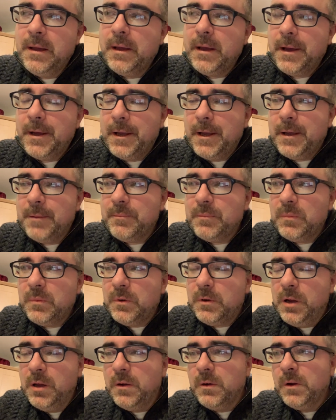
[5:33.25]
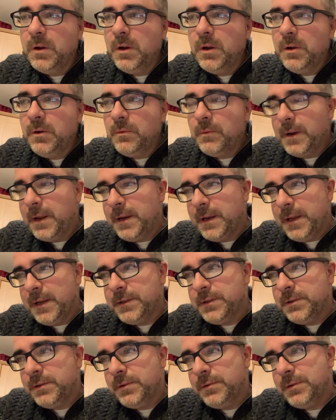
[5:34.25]
what I
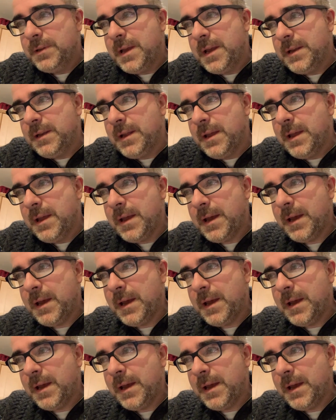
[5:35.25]
like to do then